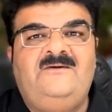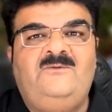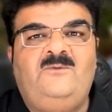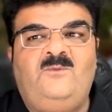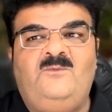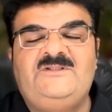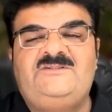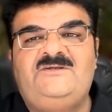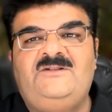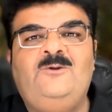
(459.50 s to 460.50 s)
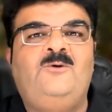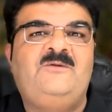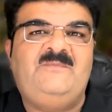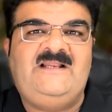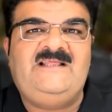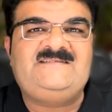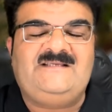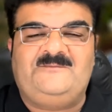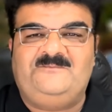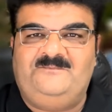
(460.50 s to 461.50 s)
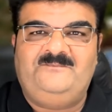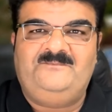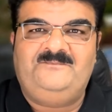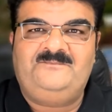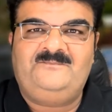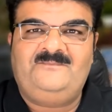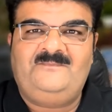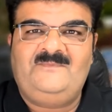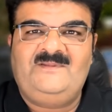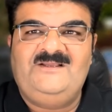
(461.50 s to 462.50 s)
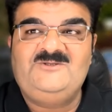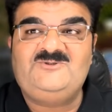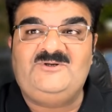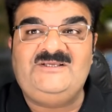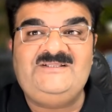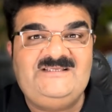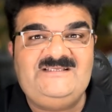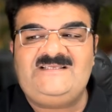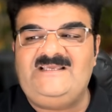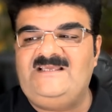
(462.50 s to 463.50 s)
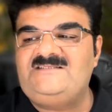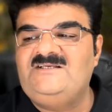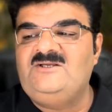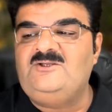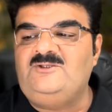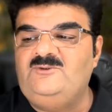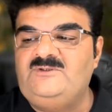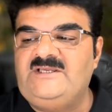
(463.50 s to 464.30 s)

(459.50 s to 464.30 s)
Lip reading: with load balancer. So in this case, you can